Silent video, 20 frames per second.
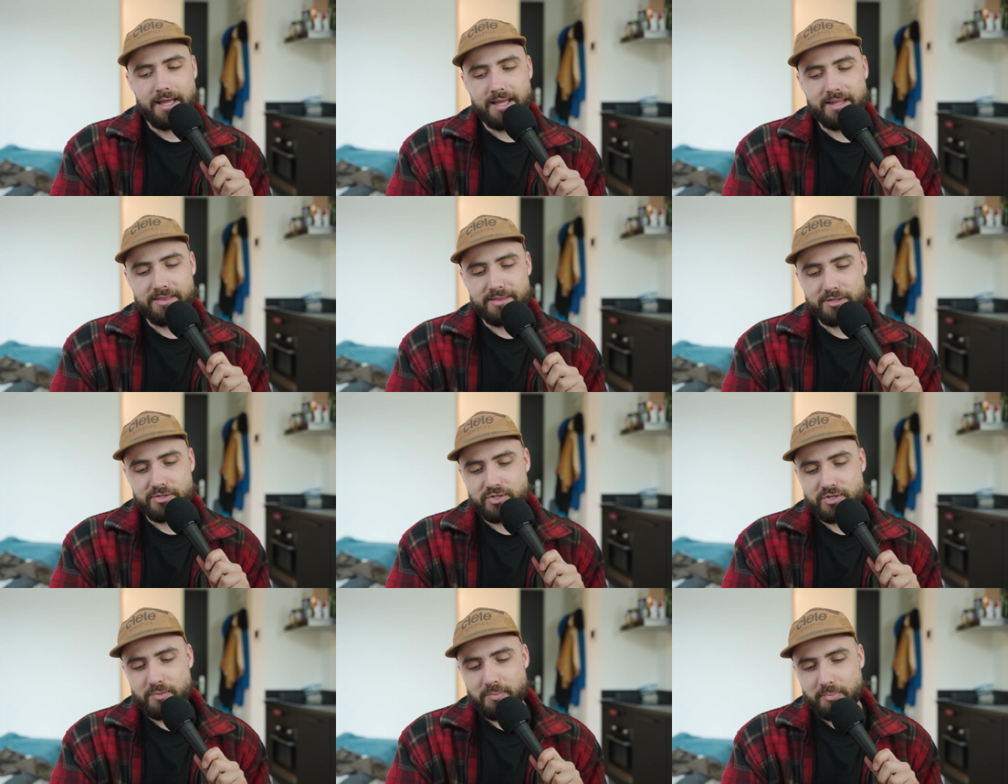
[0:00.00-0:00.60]
And
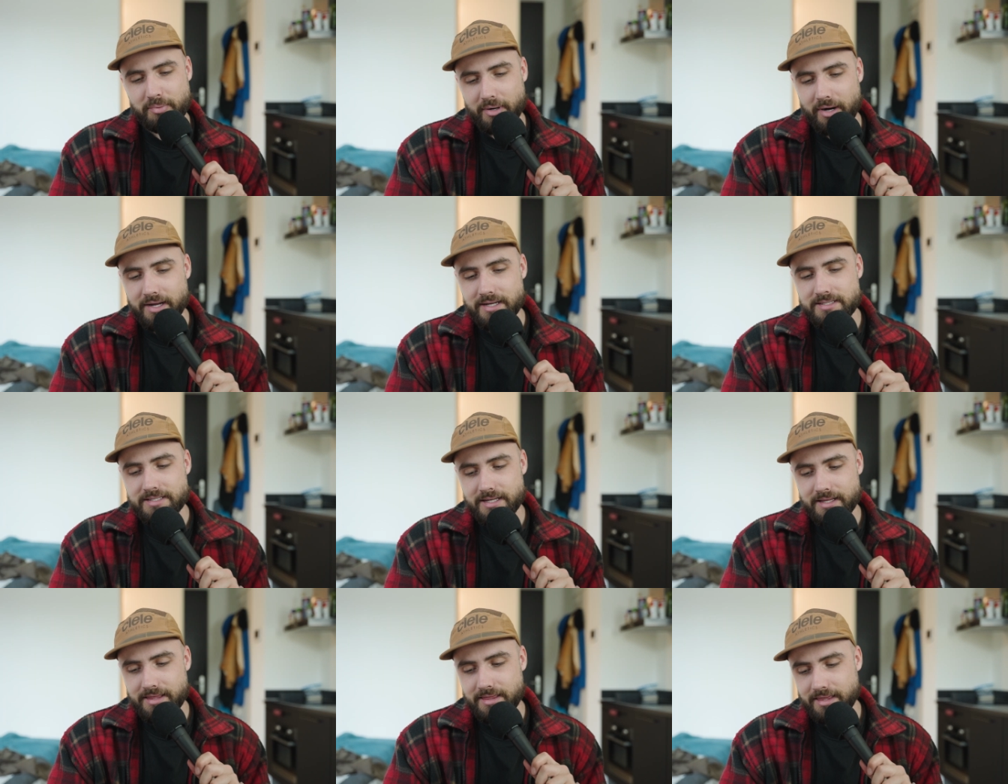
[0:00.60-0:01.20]
the
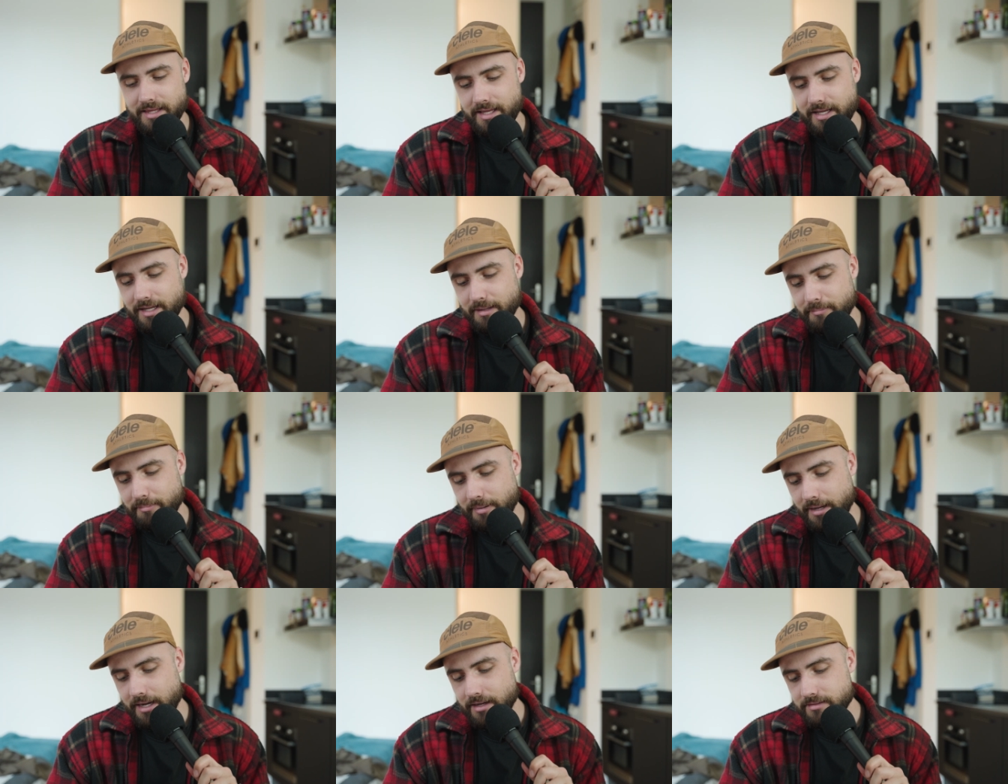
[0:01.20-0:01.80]
surprising thing
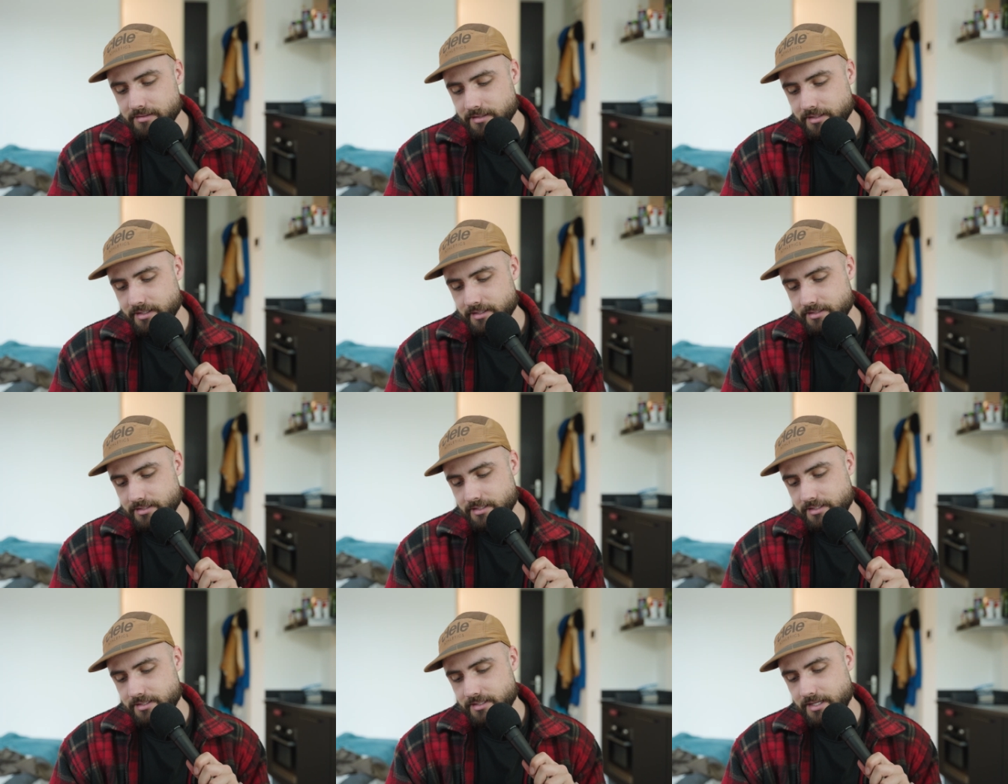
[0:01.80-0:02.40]
about
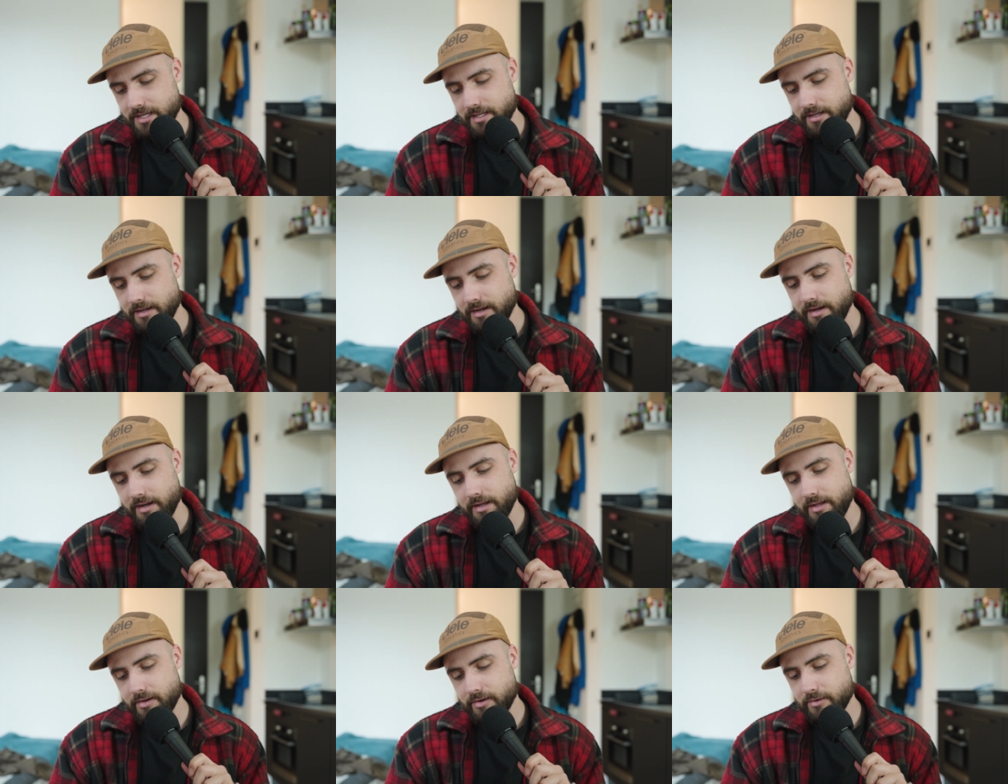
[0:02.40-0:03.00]
this is that
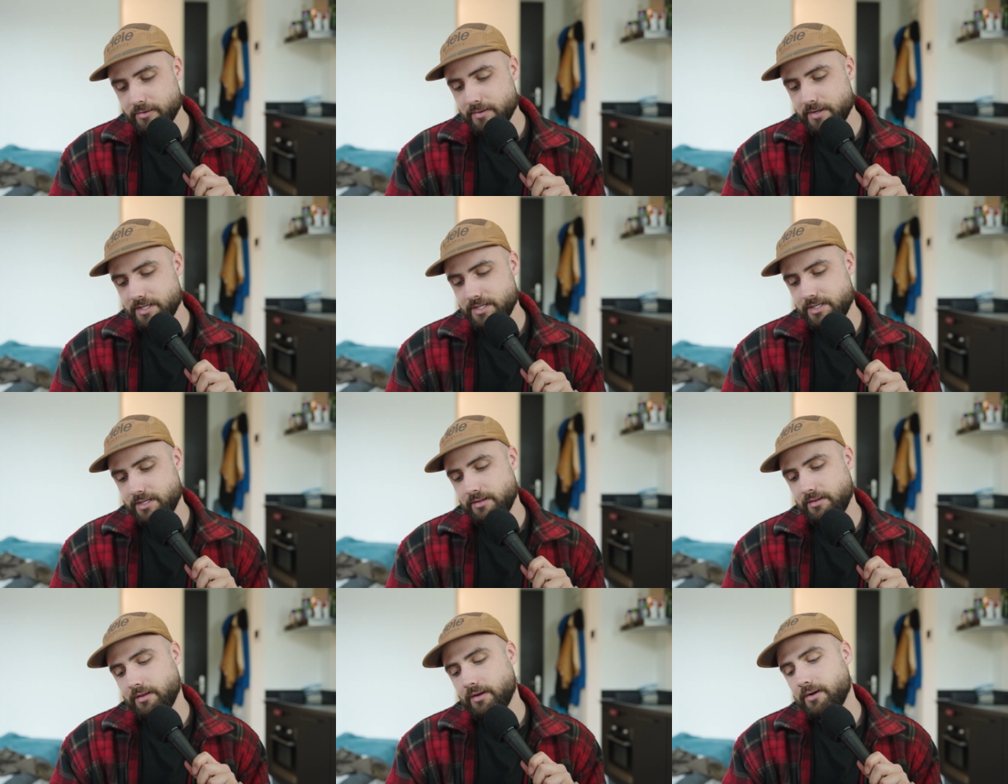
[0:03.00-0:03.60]
I
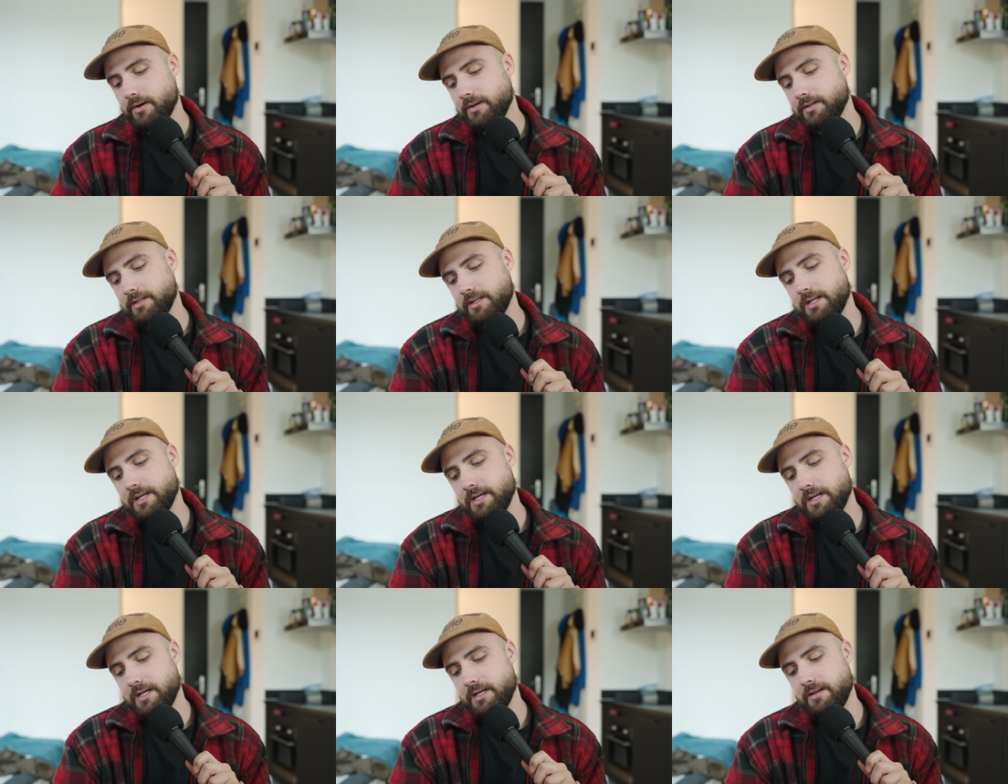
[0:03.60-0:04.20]
always thought
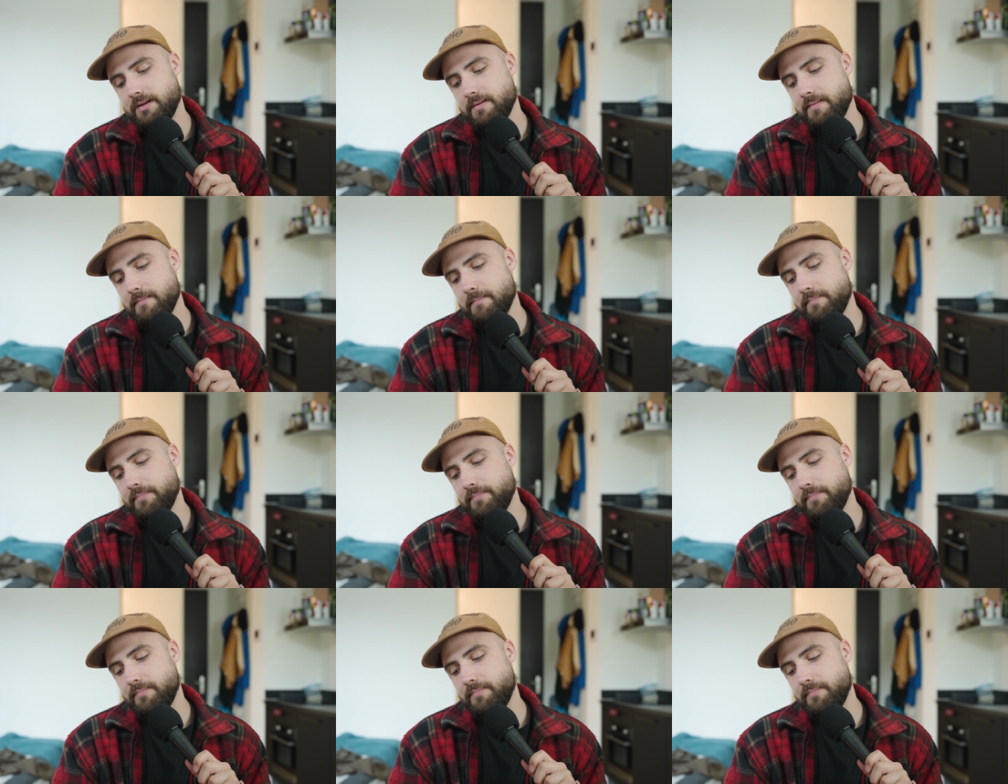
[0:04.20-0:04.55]
that